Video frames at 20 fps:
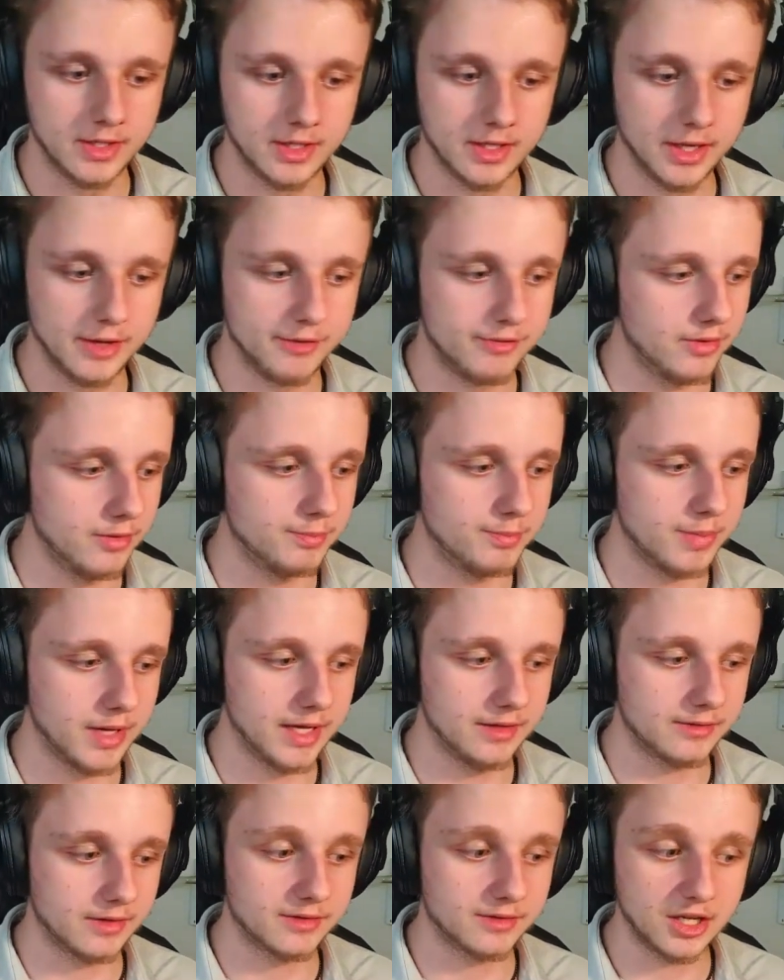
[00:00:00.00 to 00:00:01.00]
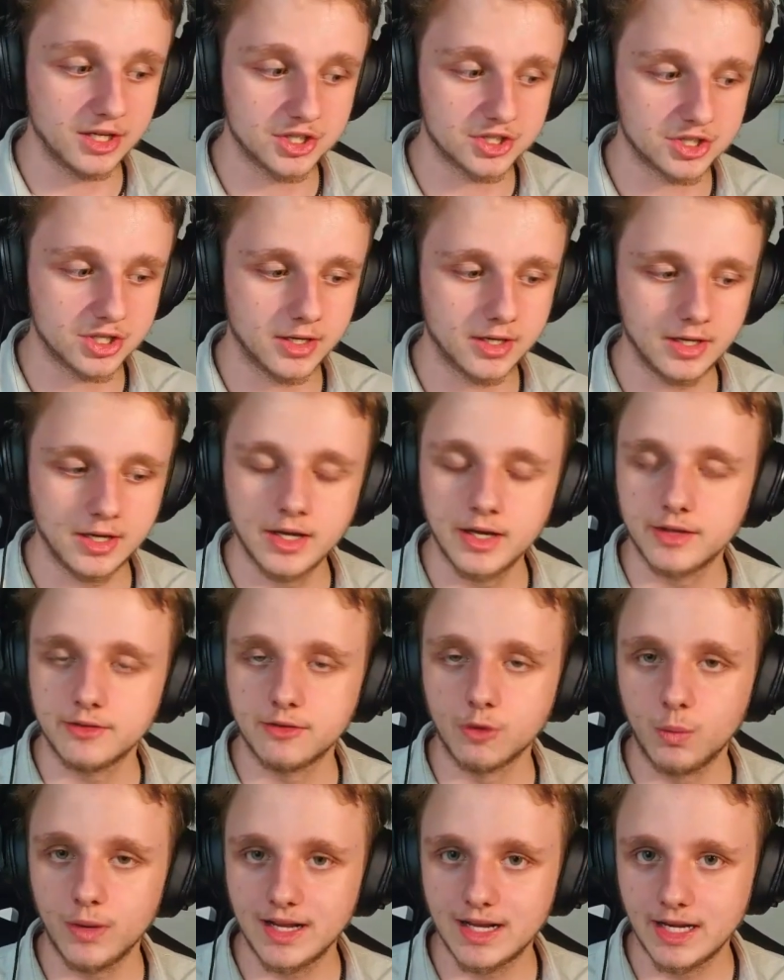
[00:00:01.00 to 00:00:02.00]
If you paid attention, the
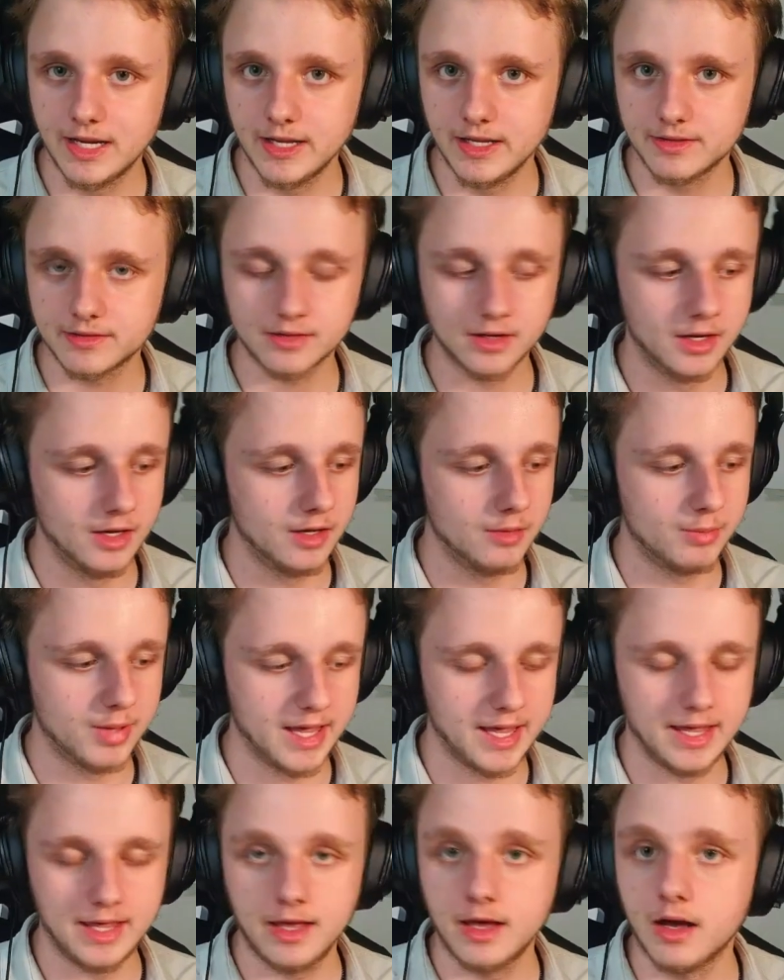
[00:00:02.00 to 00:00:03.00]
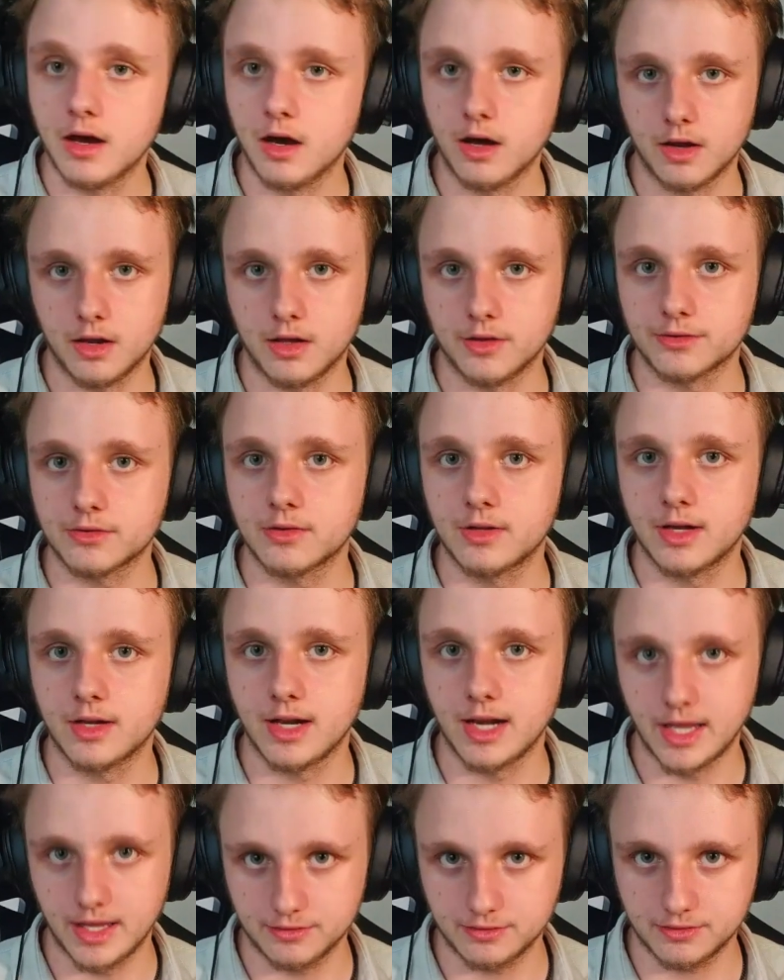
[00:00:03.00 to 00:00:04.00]
weeklies pay a lot
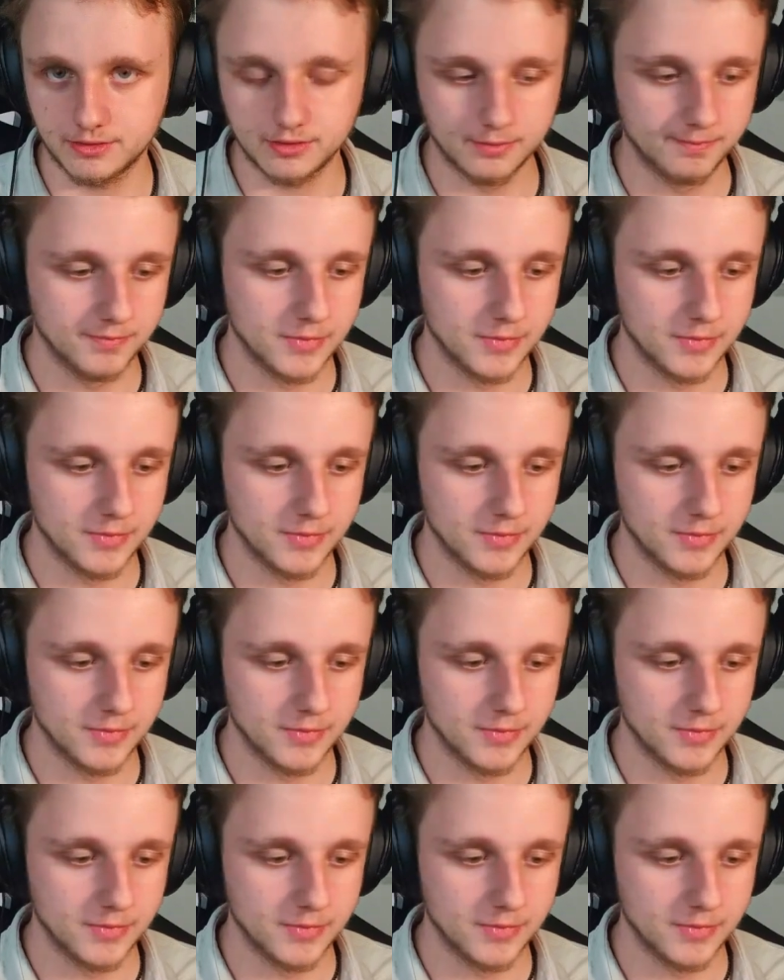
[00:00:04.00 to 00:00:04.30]
less.